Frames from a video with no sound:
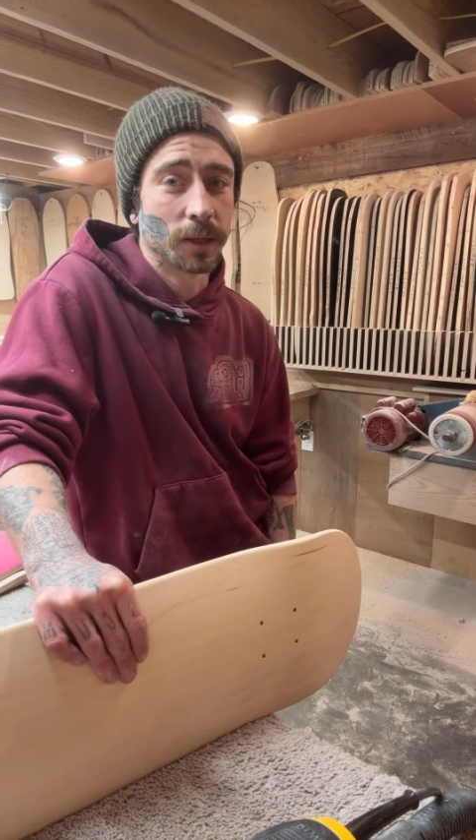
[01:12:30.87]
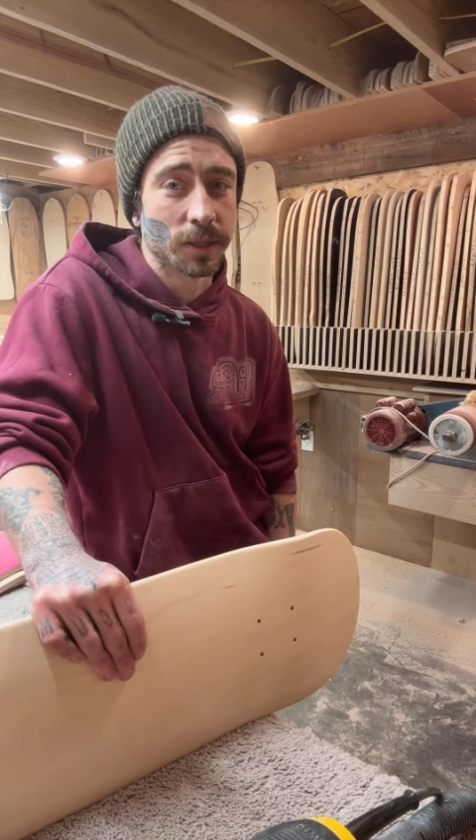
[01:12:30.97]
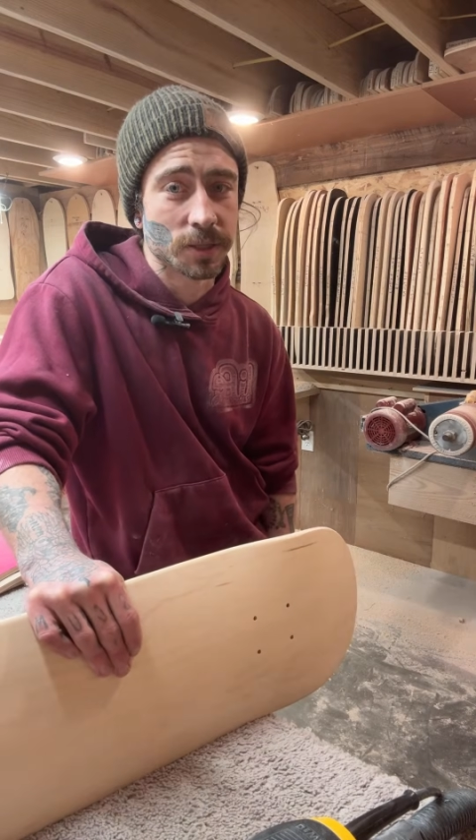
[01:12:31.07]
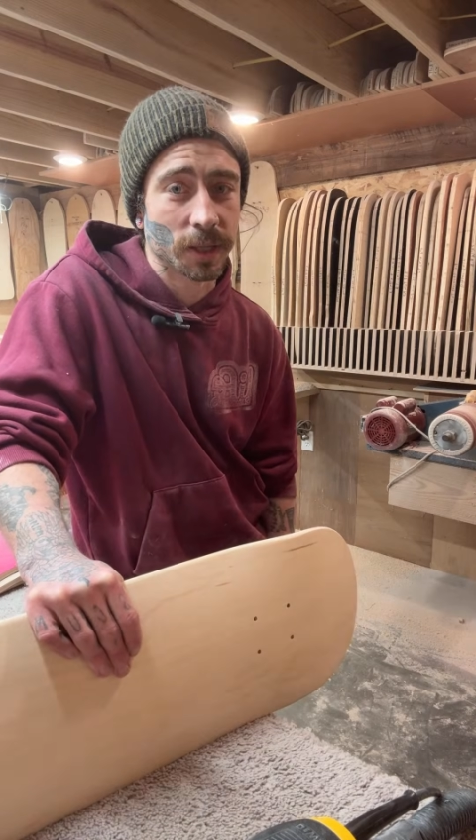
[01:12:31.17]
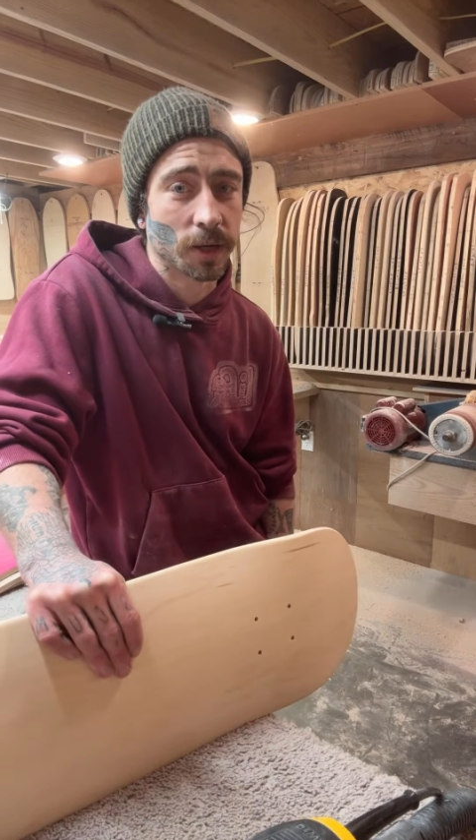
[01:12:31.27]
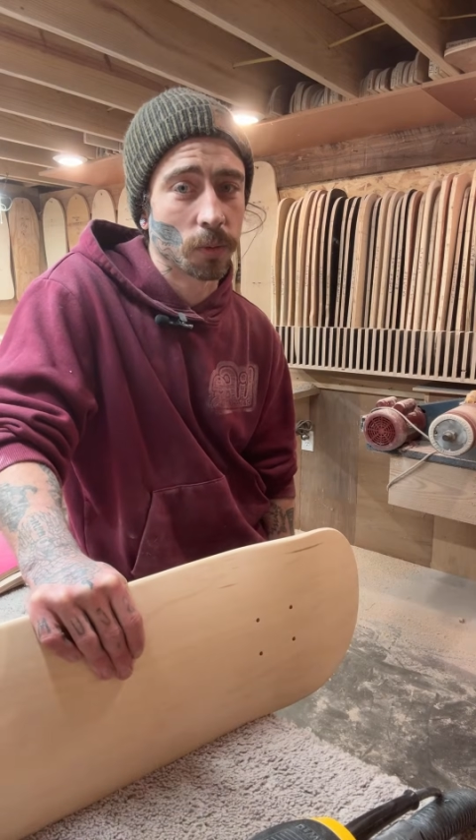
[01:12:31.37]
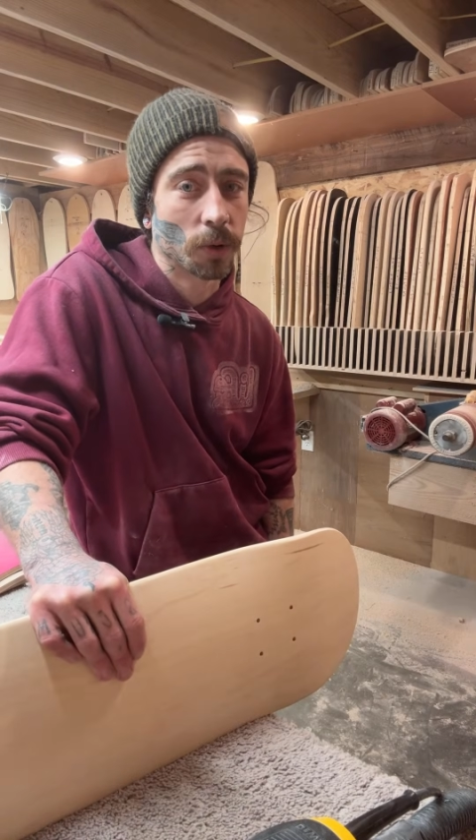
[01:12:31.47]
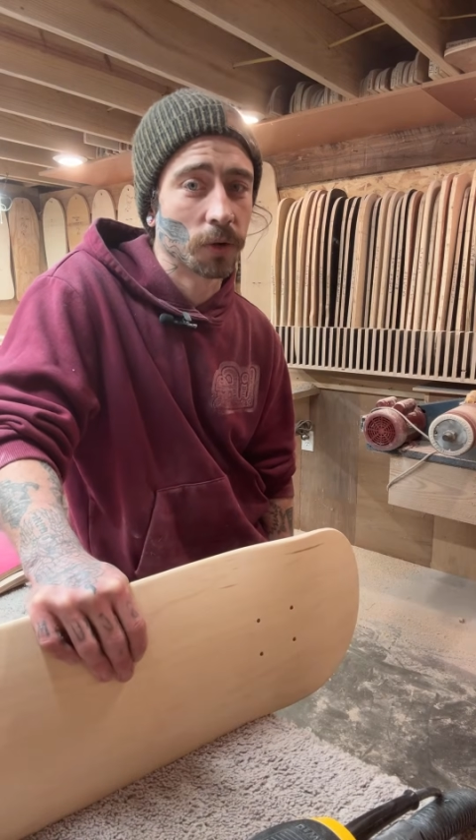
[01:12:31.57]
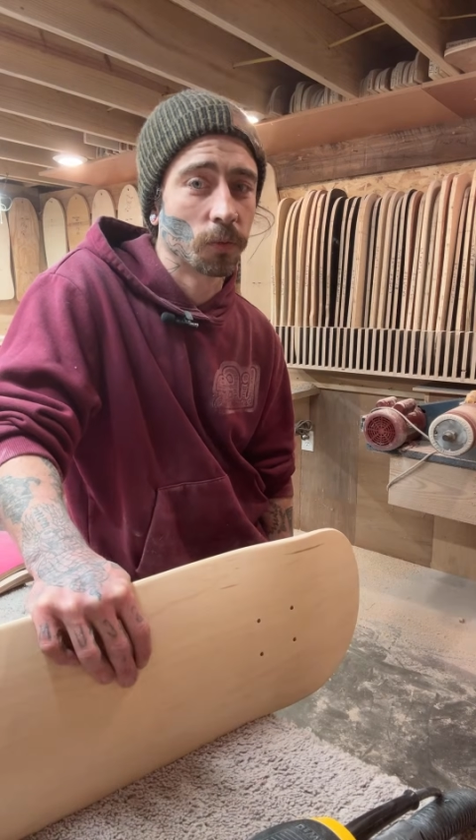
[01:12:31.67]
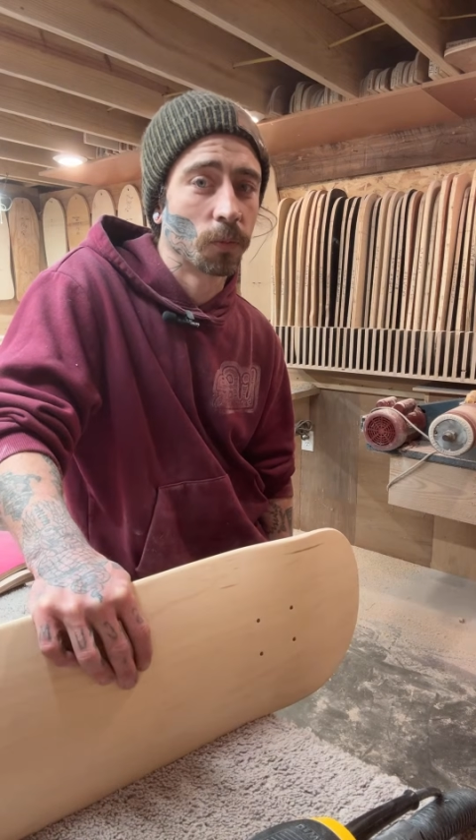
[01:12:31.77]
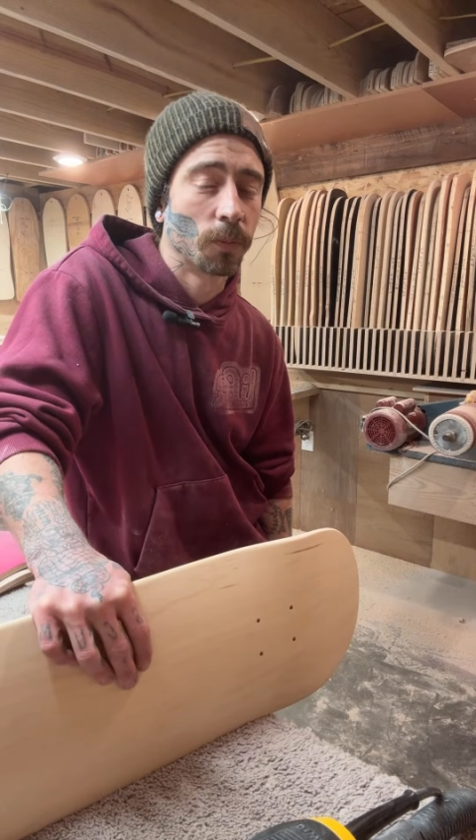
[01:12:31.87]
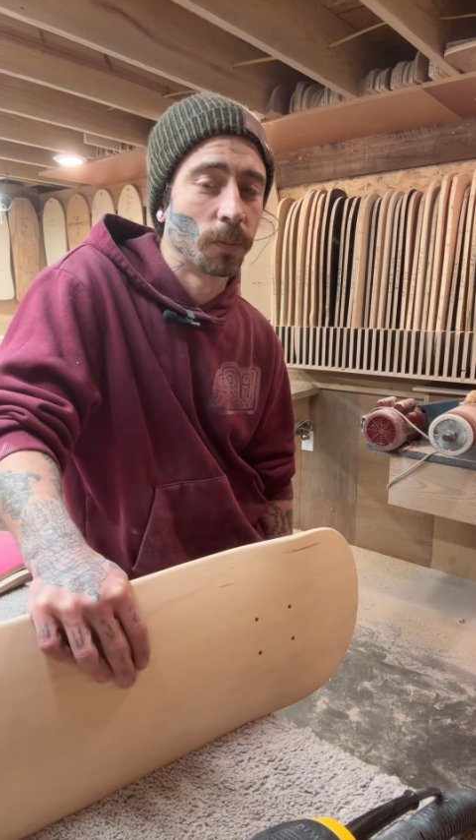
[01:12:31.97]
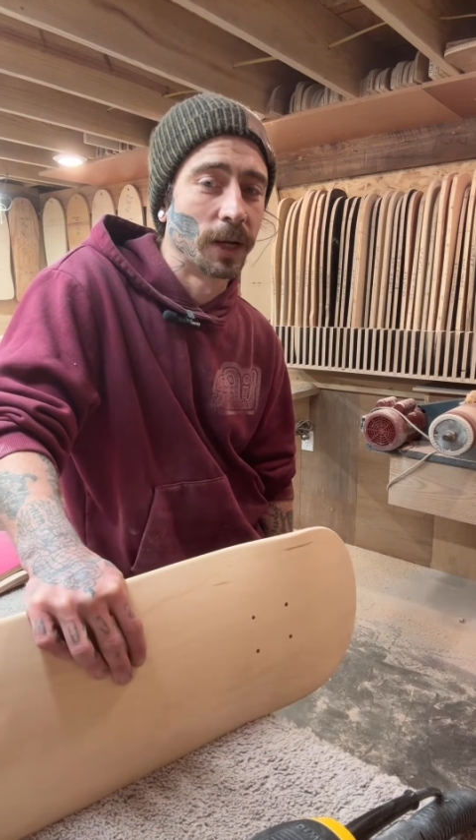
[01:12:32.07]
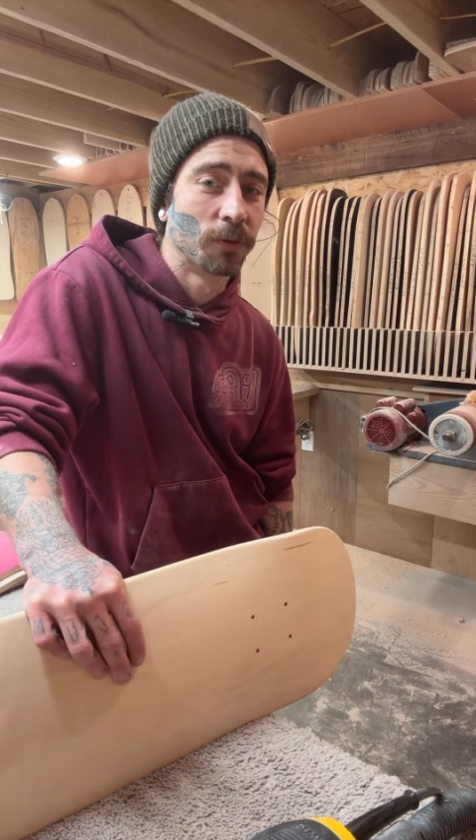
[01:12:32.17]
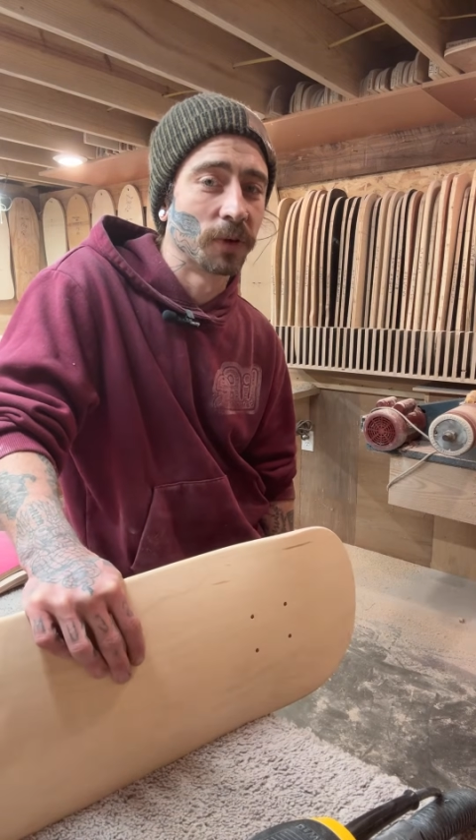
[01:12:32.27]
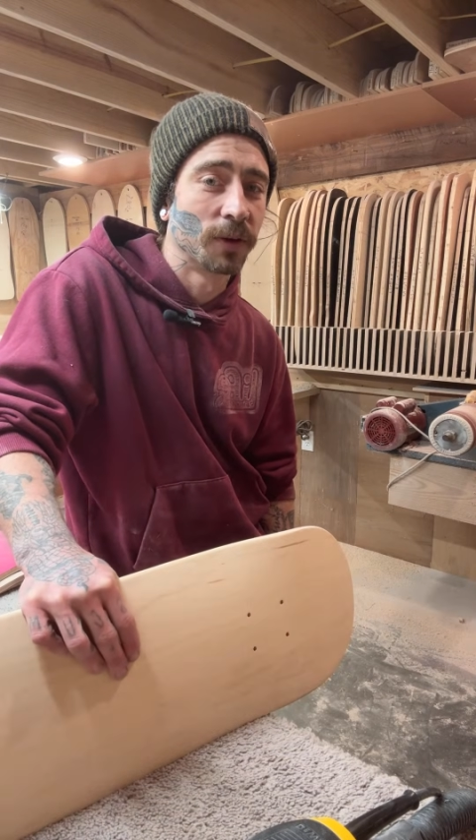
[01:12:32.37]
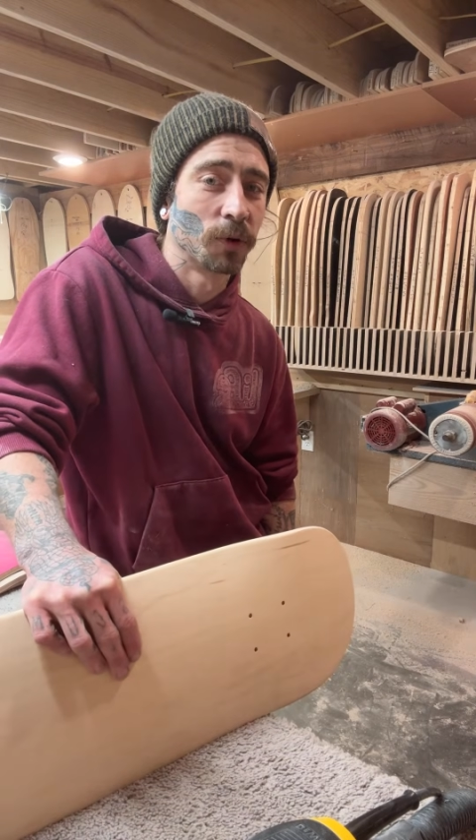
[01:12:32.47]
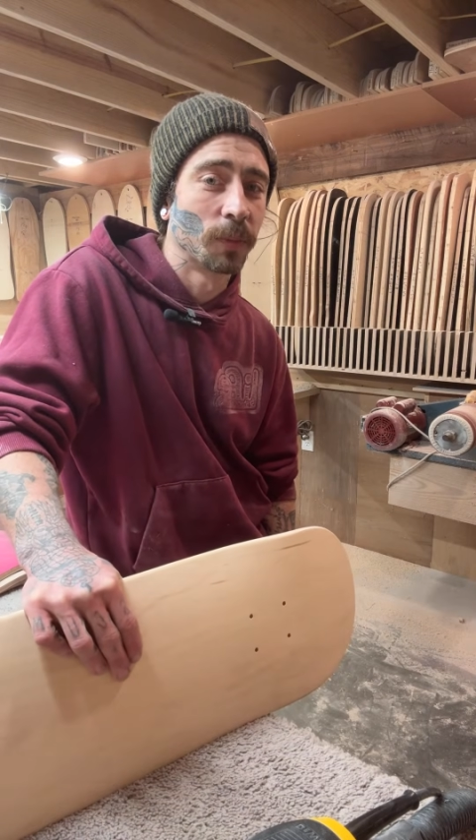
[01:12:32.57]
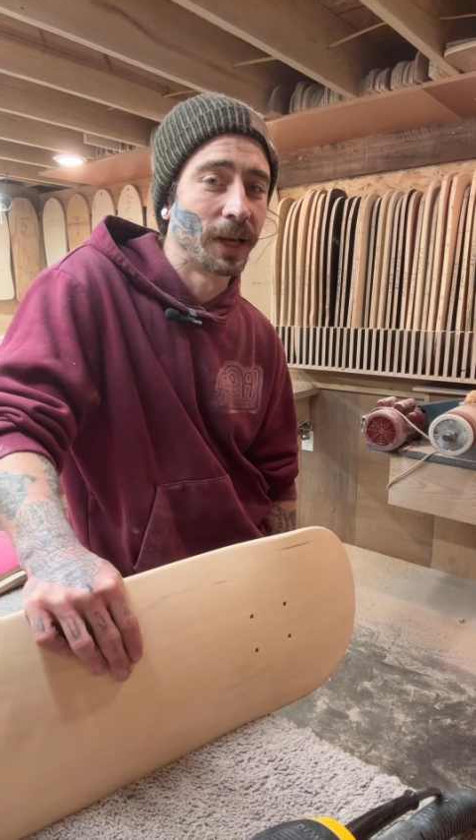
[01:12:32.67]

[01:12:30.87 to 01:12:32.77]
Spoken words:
is like one of my favorite